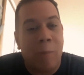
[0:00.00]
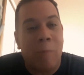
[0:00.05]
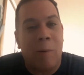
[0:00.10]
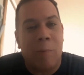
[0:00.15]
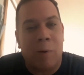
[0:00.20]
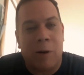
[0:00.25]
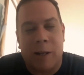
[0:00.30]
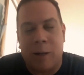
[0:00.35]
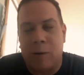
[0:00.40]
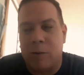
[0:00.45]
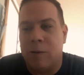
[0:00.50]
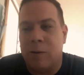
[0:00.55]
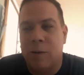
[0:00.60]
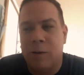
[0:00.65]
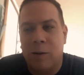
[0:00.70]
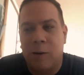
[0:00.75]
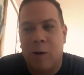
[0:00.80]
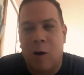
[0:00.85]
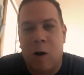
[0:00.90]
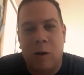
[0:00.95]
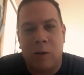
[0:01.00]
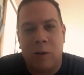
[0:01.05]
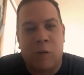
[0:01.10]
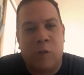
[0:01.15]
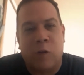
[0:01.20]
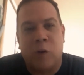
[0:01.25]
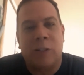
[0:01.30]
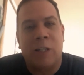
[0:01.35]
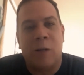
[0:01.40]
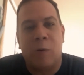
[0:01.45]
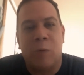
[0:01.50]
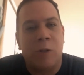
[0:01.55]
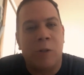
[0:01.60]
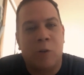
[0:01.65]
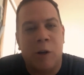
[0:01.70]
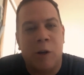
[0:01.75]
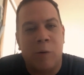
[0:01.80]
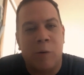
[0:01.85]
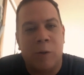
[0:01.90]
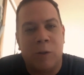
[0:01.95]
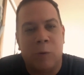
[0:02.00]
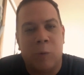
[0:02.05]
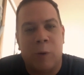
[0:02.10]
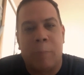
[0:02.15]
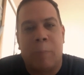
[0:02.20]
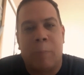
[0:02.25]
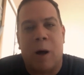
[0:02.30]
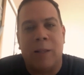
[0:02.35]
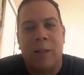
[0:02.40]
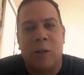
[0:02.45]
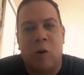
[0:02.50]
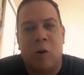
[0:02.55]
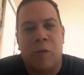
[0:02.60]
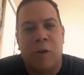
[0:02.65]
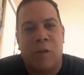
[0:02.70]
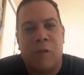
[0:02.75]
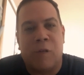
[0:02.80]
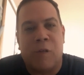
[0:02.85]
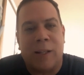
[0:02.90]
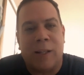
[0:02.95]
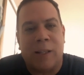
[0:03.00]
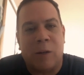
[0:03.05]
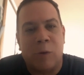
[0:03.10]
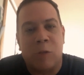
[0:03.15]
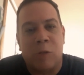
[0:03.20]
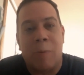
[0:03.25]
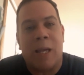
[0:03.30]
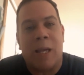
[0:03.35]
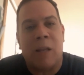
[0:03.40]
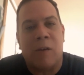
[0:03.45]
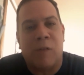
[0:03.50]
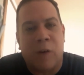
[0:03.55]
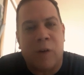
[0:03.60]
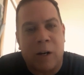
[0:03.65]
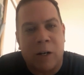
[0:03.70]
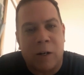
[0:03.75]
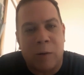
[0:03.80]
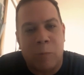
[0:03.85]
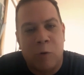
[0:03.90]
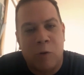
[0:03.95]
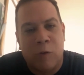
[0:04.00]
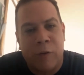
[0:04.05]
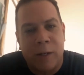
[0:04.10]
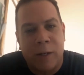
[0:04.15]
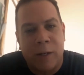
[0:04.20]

Remember, like the first thing we was doing, we bonded over the fact that we was making fun of the movie.